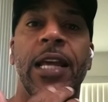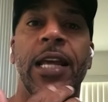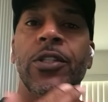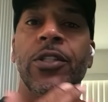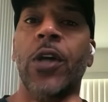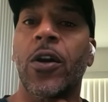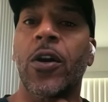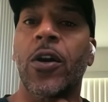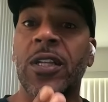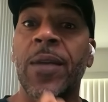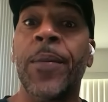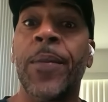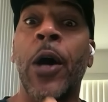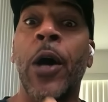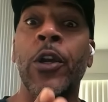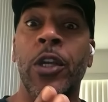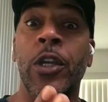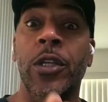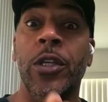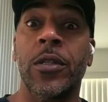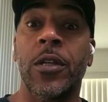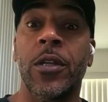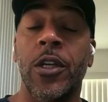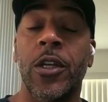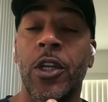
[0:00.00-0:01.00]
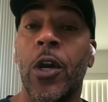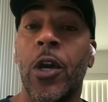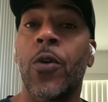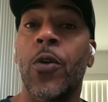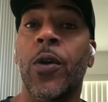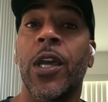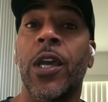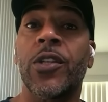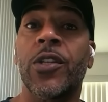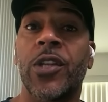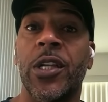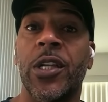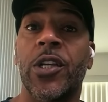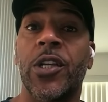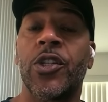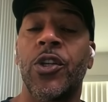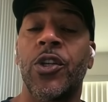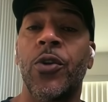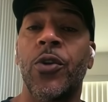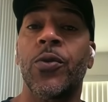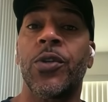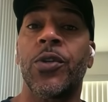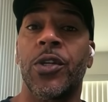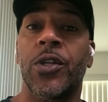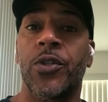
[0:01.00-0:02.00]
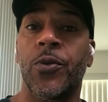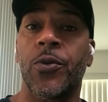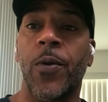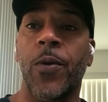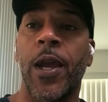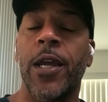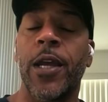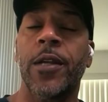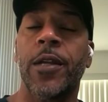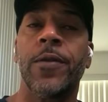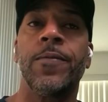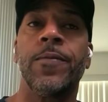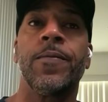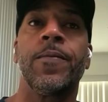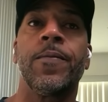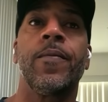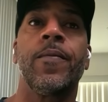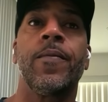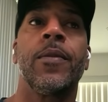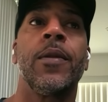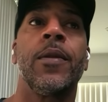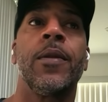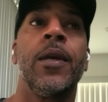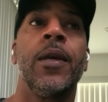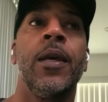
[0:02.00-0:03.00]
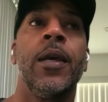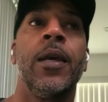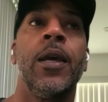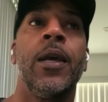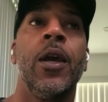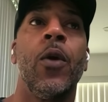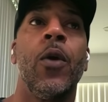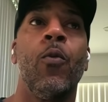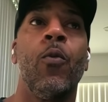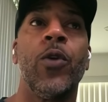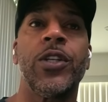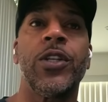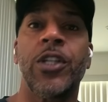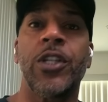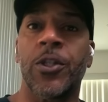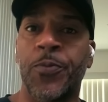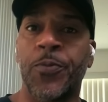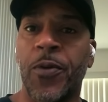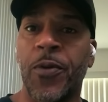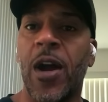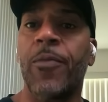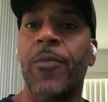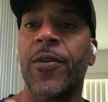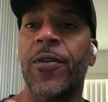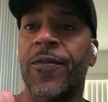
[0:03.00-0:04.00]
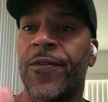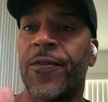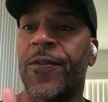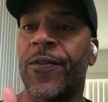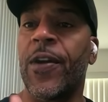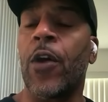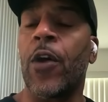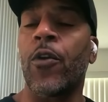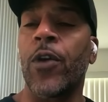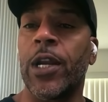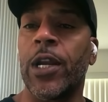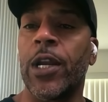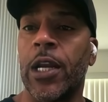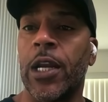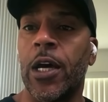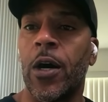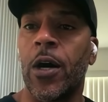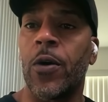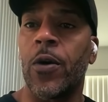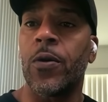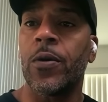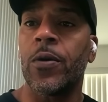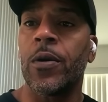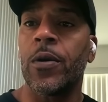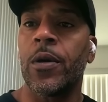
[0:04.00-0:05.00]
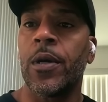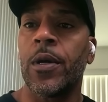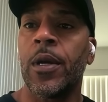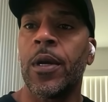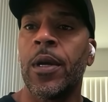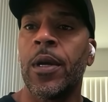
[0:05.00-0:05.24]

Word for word: And I talked about Jokic and his usage rate, which is probably very low.